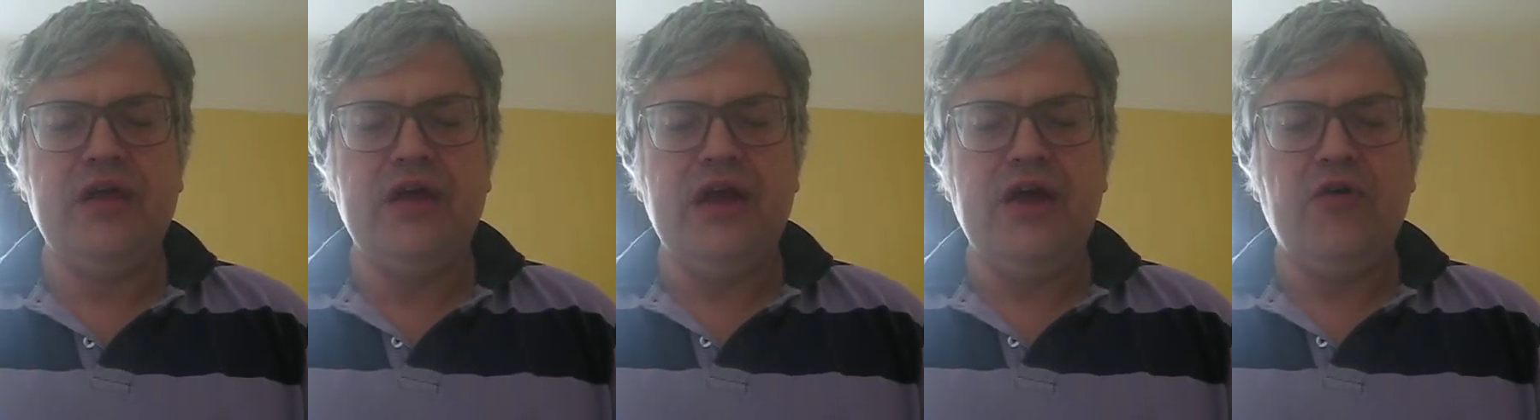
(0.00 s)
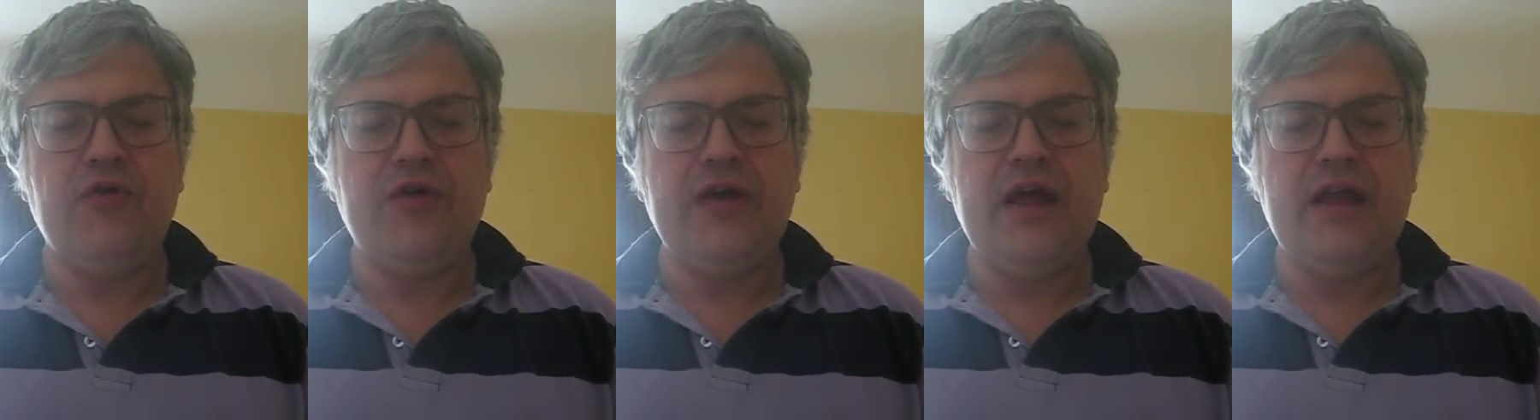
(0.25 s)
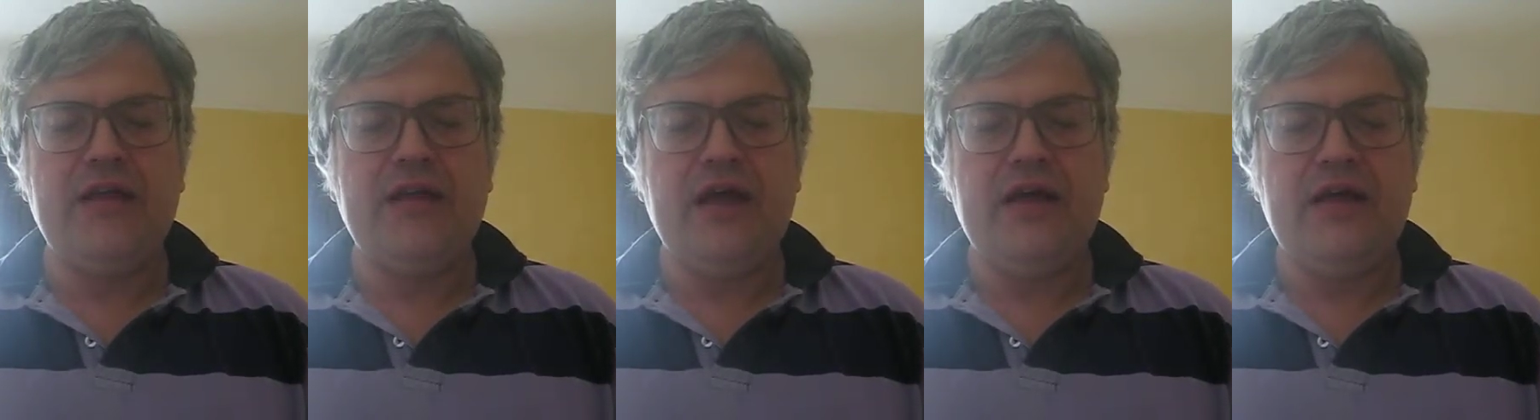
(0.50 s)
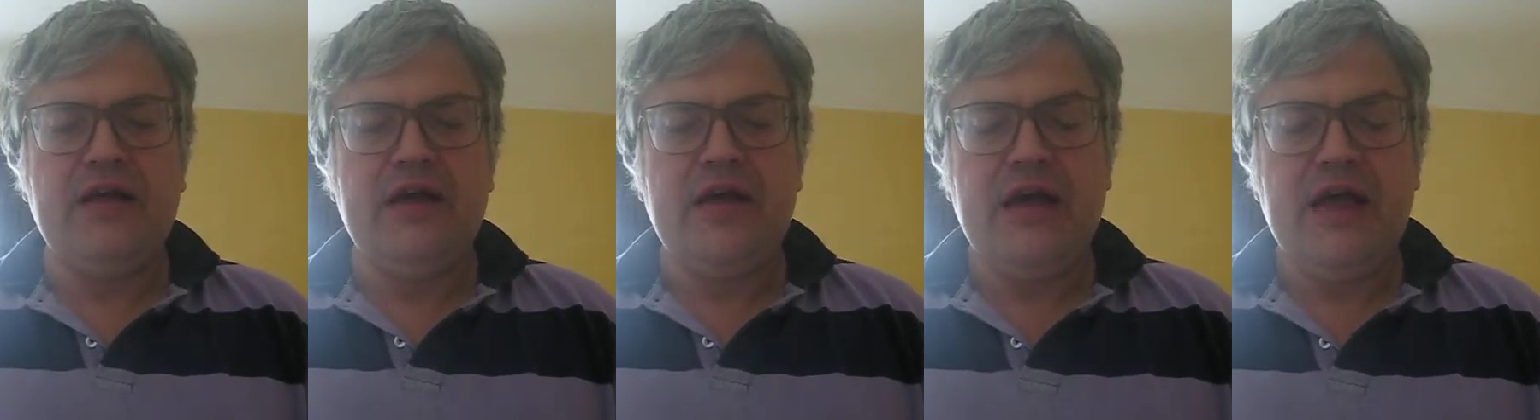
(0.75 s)
or an
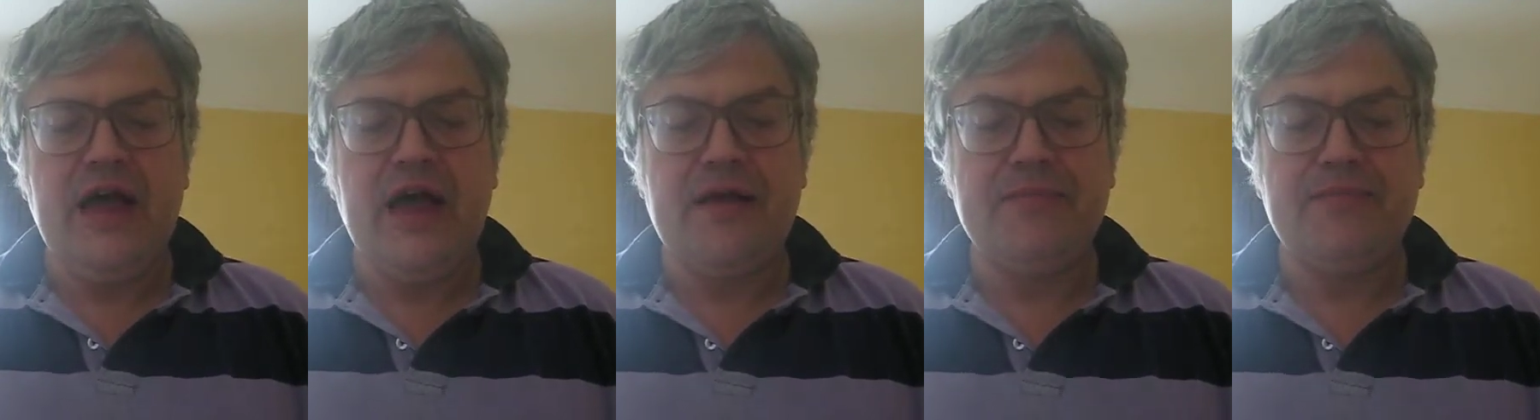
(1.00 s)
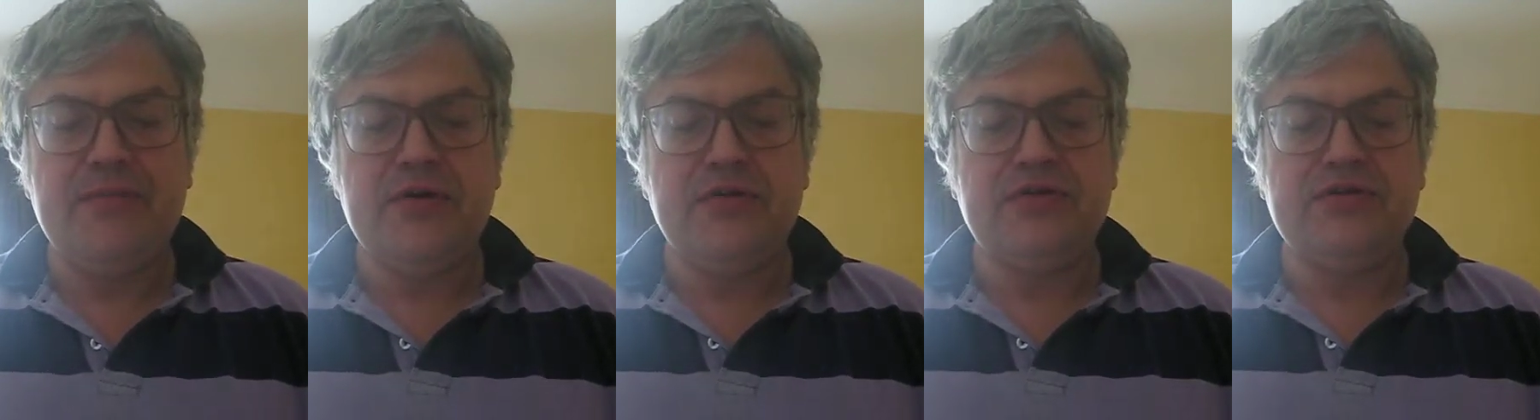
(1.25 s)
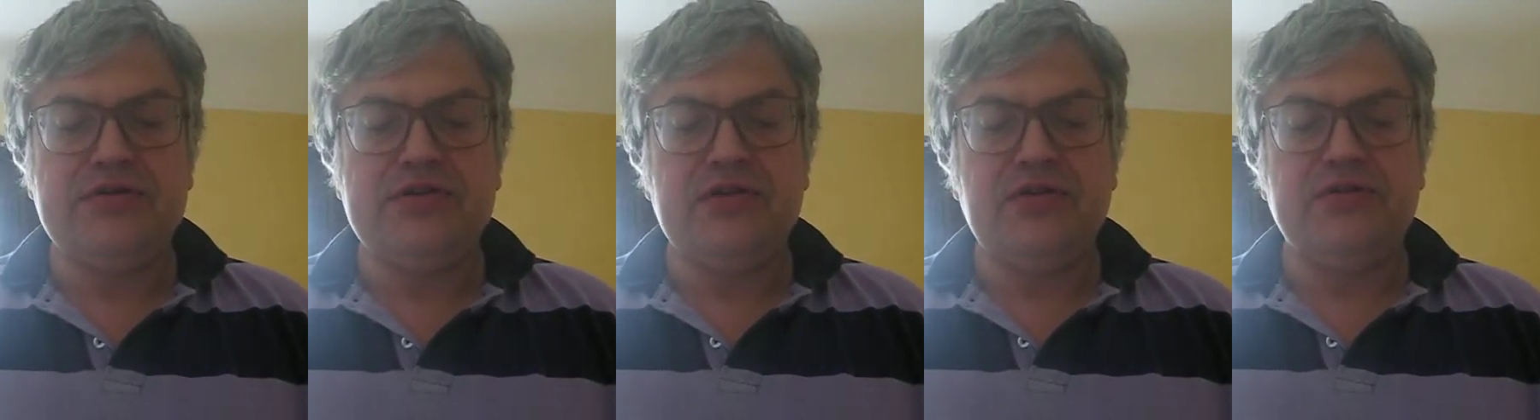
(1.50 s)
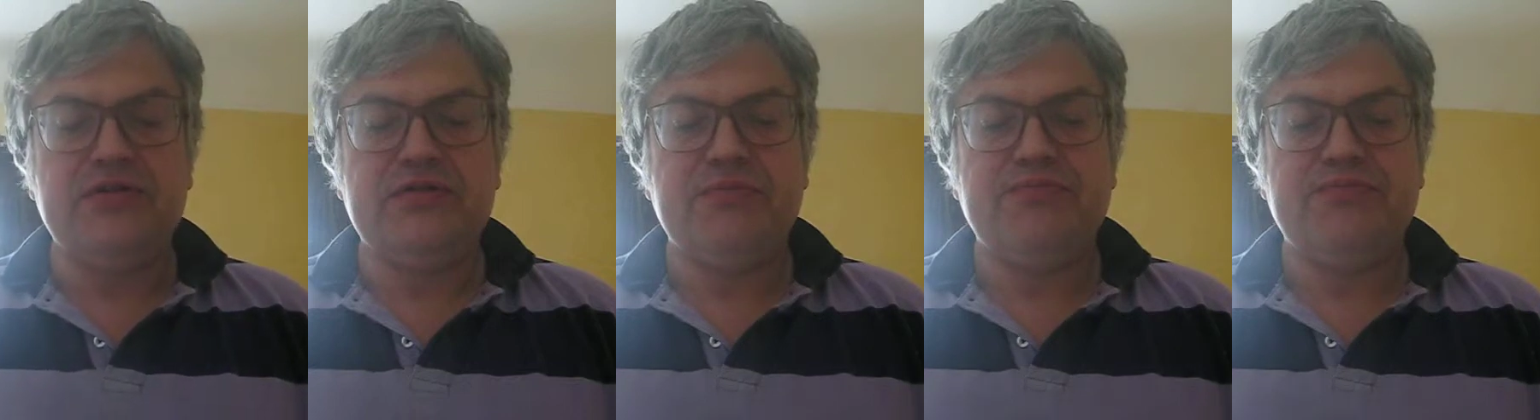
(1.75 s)

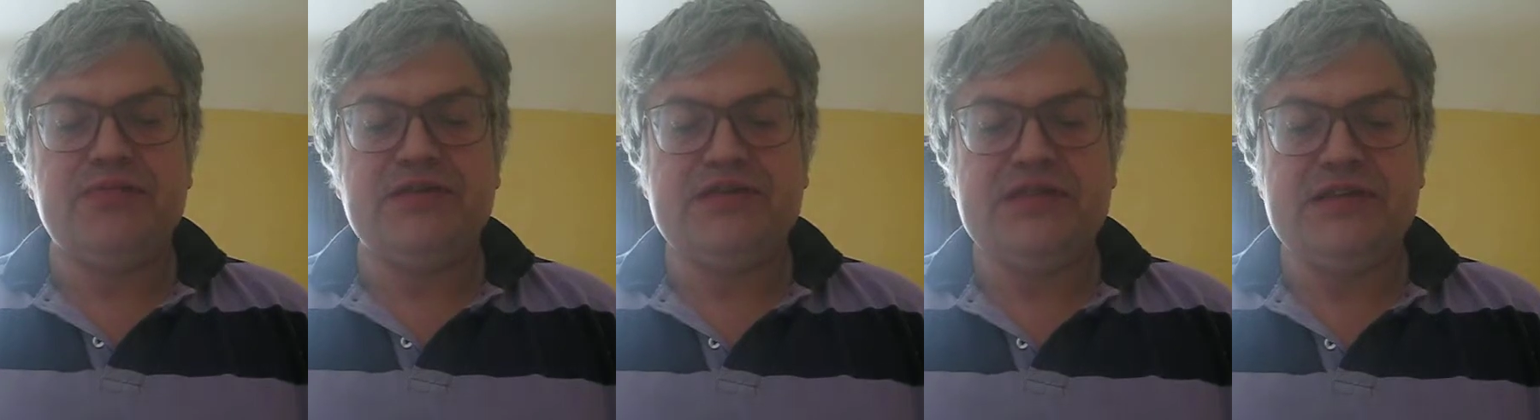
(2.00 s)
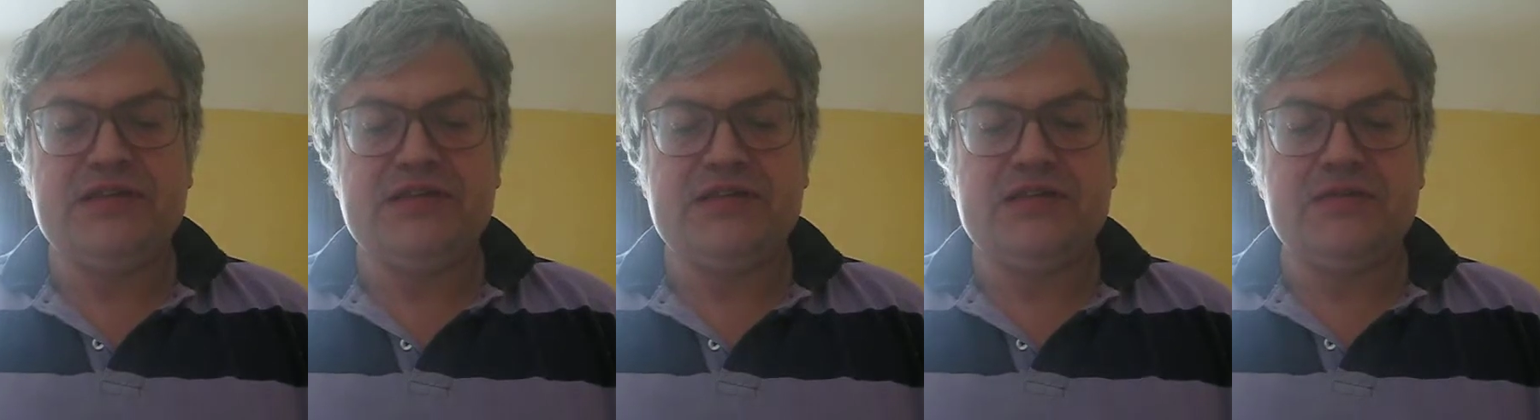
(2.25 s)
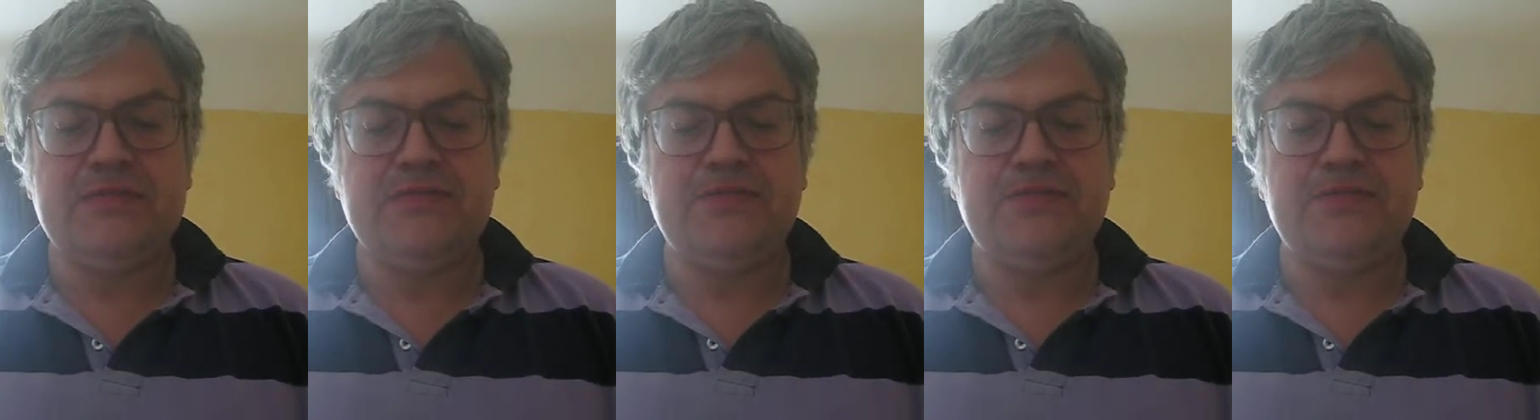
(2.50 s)
aposioposis?